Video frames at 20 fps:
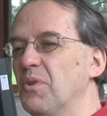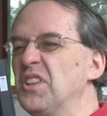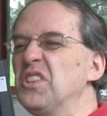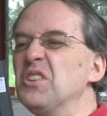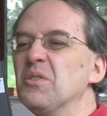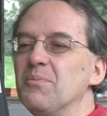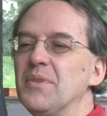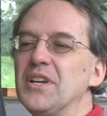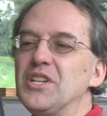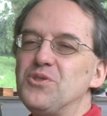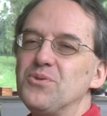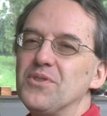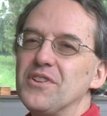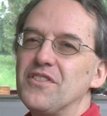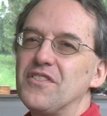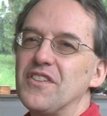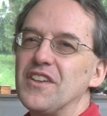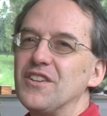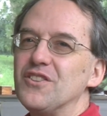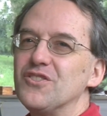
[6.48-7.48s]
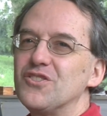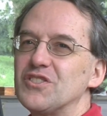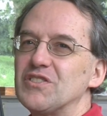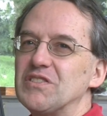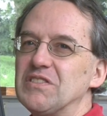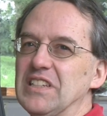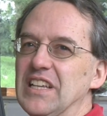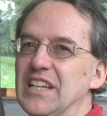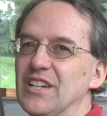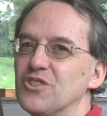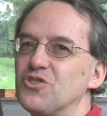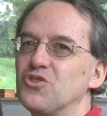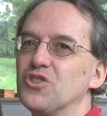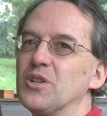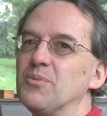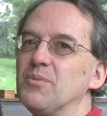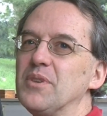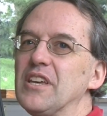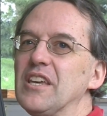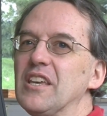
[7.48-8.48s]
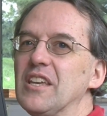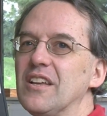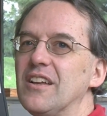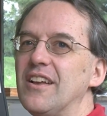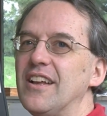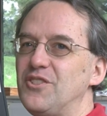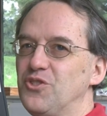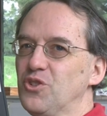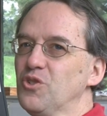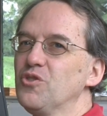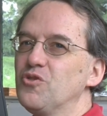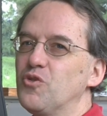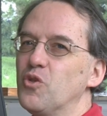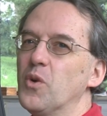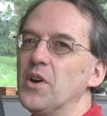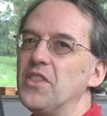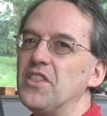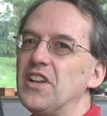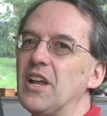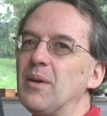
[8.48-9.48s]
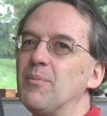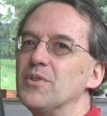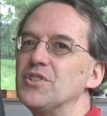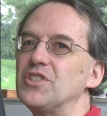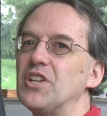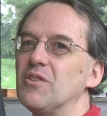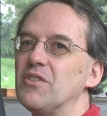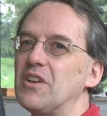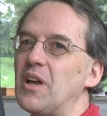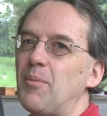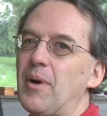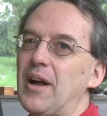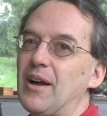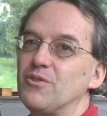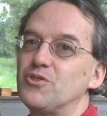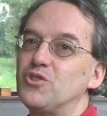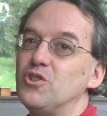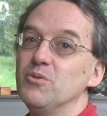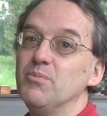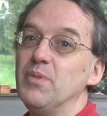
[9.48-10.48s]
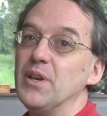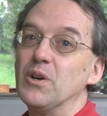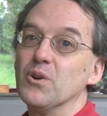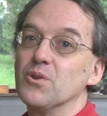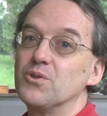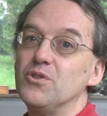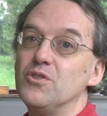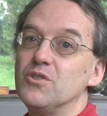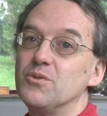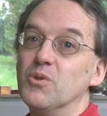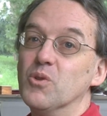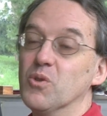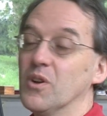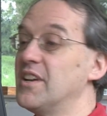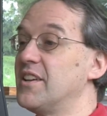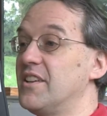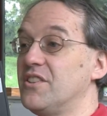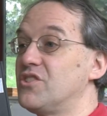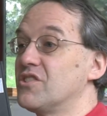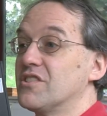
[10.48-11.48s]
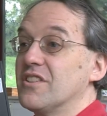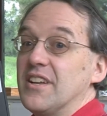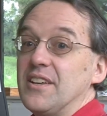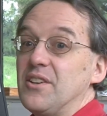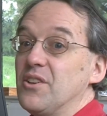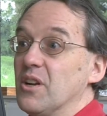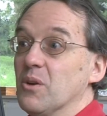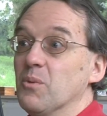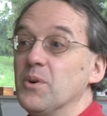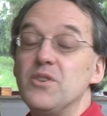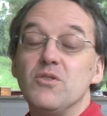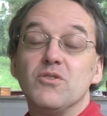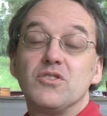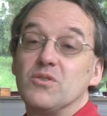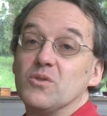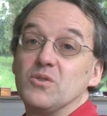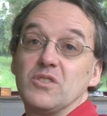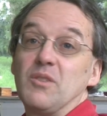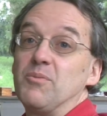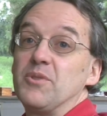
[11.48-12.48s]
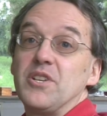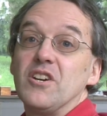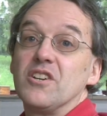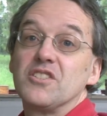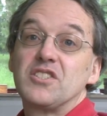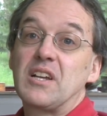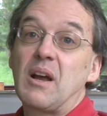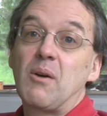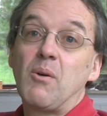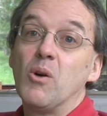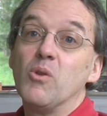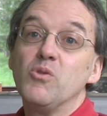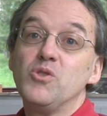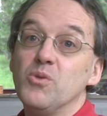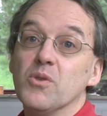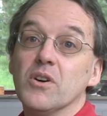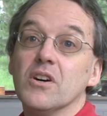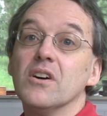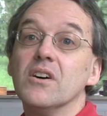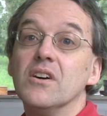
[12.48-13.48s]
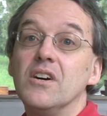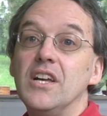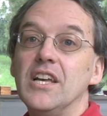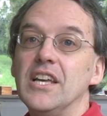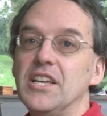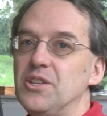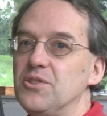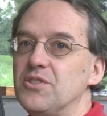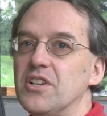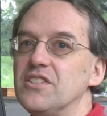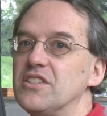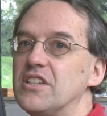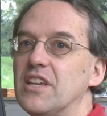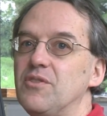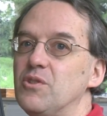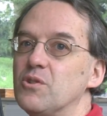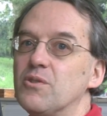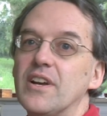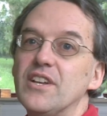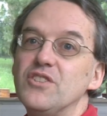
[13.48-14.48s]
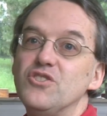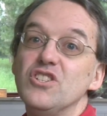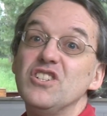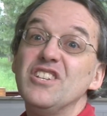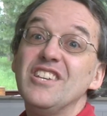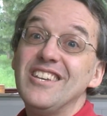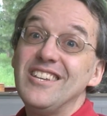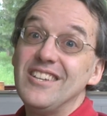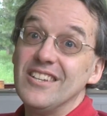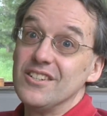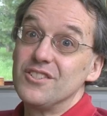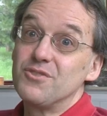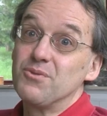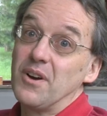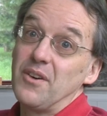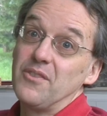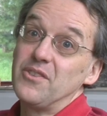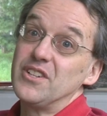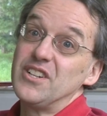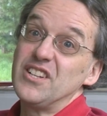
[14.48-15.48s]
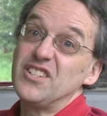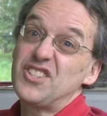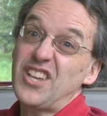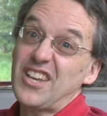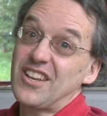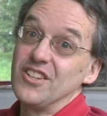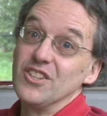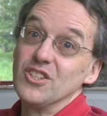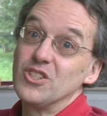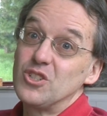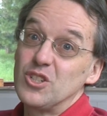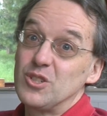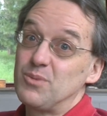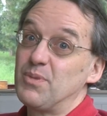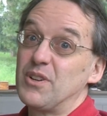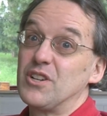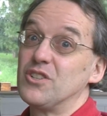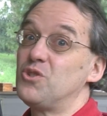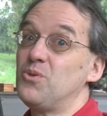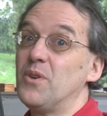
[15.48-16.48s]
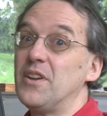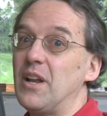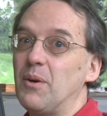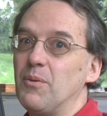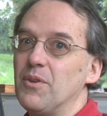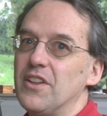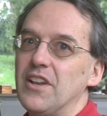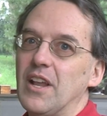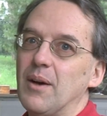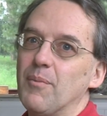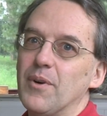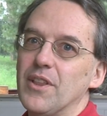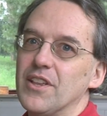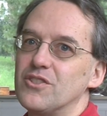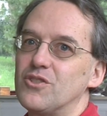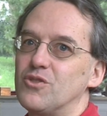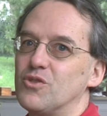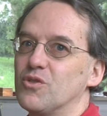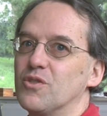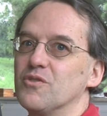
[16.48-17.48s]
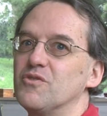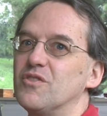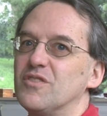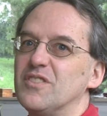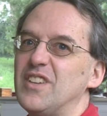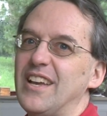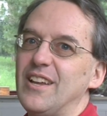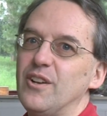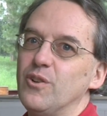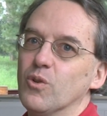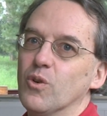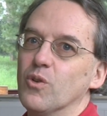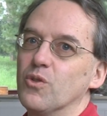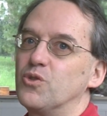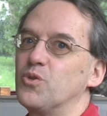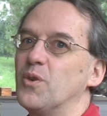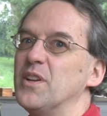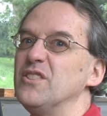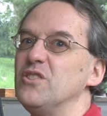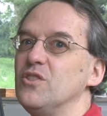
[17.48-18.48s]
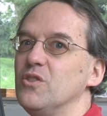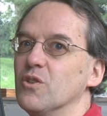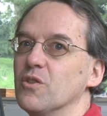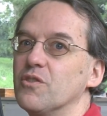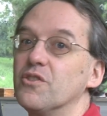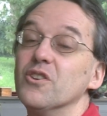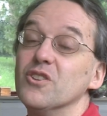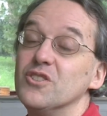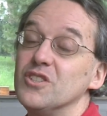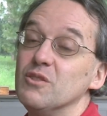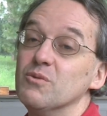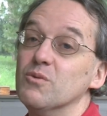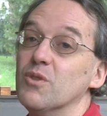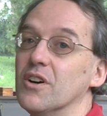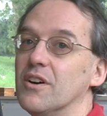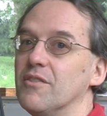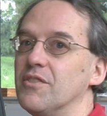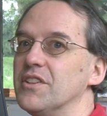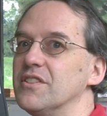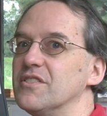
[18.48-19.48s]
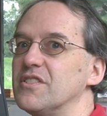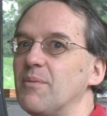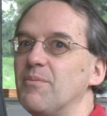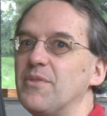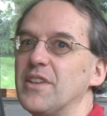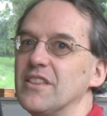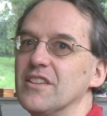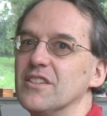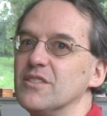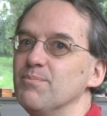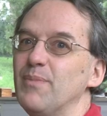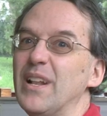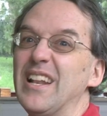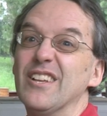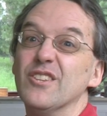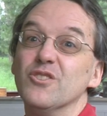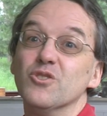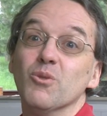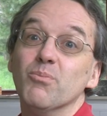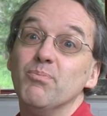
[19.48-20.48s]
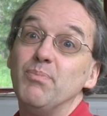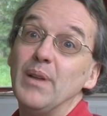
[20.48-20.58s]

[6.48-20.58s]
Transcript: When you're measuring things in astronomy, it's useful when the numbers don't come out too big or too small. it's just like, you know, when you, somebody asks how old you are, you tend to give your age in years rather than in seconds, just because you end up with a number that's sort of 10 or 20 or 30 rather than something that's millions or